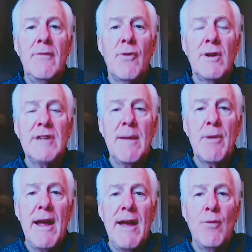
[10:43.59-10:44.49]
For
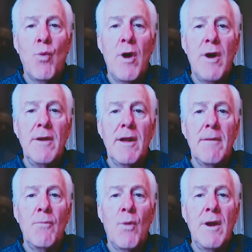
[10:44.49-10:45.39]
example, I had
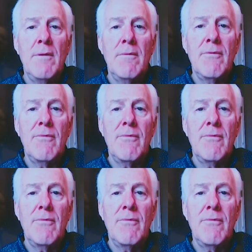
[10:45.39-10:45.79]
one